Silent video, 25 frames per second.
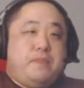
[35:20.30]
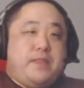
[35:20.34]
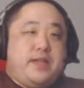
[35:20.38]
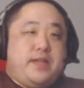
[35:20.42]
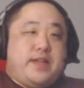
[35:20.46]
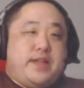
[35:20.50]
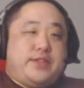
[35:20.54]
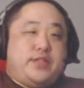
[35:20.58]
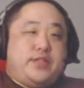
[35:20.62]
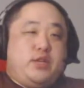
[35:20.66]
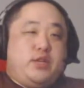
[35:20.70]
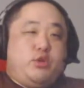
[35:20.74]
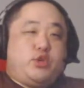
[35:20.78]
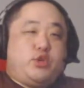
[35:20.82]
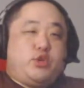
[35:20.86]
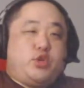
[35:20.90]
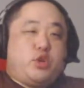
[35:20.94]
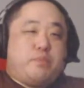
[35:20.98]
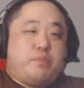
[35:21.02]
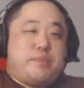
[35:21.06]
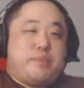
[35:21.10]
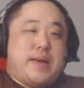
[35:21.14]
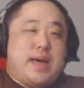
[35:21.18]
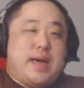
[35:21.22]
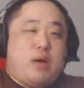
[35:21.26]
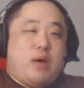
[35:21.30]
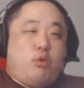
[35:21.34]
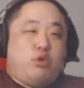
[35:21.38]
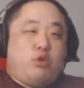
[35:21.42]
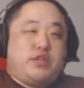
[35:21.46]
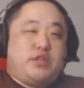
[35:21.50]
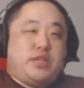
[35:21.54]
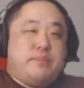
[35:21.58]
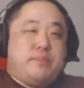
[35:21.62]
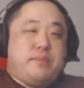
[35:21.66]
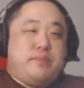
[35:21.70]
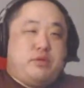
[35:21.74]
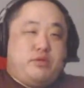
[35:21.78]
You have to use your power
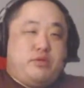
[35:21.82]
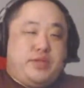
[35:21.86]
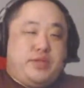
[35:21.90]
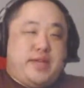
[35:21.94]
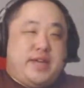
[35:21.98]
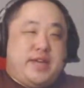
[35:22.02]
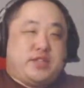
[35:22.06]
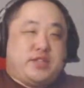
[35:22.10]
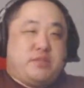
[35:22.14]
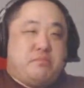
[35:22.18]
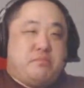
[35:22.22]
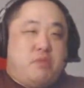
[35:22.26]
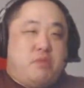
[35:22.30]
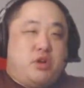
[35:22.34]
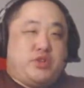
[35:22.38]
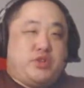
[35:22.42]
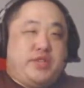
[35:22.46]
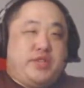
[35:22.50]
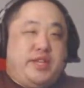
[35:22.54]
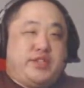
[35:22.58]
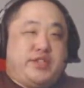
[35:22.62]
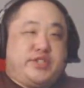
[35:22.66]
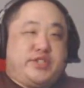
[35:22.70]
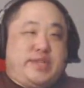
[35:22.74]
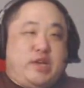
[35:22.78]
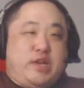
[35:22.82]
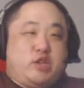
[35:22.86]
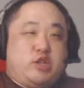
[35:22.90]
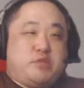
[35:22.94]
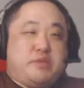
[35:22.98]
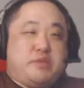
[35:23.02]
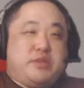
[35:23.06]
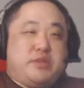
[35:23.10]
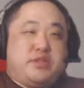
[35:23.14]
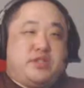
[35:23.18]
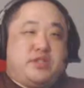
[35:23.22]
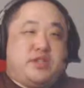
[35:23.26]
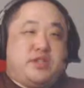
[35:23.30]
and ability as a marketing
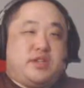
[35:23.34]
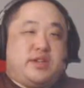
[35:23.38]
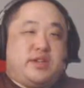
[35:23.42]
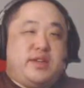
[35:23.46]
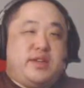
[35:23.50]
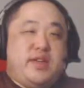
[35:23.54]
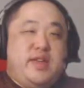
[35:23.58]
salesman to